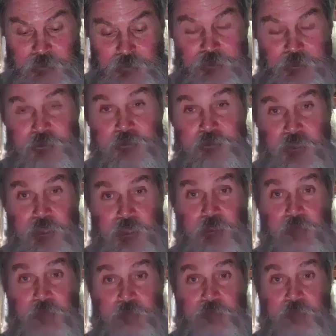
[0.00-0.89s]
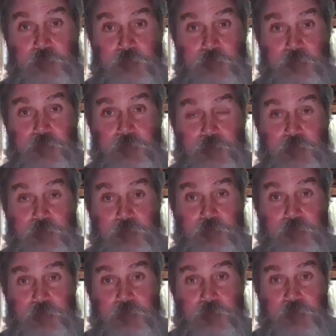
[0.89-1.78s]
He comes with a
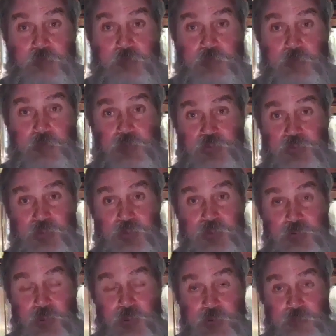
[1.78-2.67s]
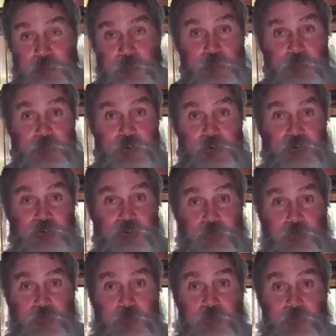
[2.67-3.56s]
Gentile from
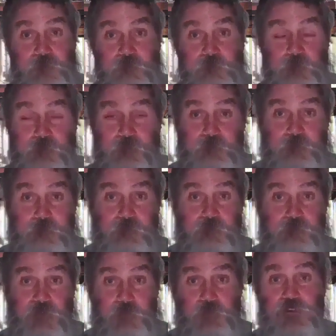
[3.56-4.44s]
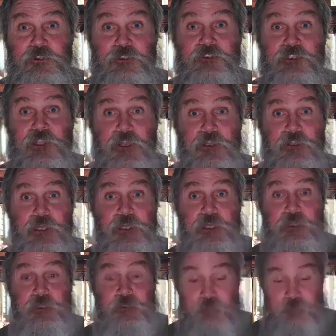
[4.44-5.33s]
the, uh, from the Christian world,
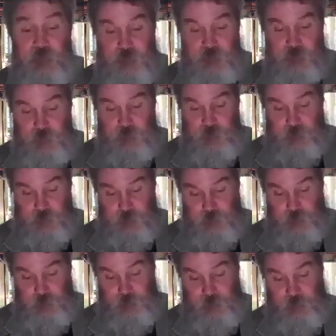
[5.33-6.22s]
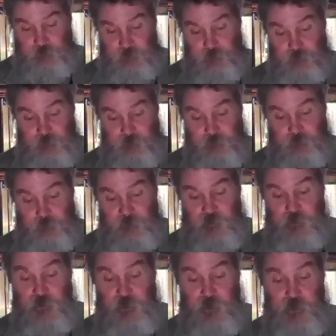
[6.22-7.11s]
from Gentile lands,
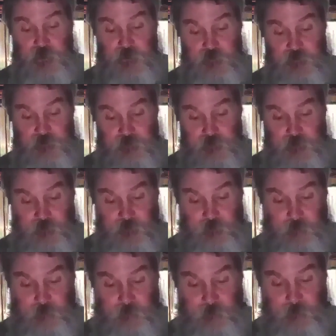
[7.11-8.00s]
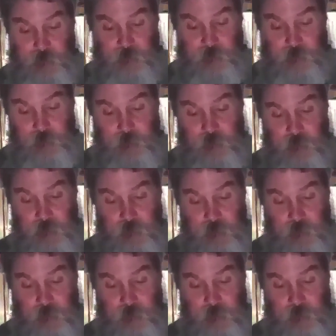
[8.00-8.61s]
the nations.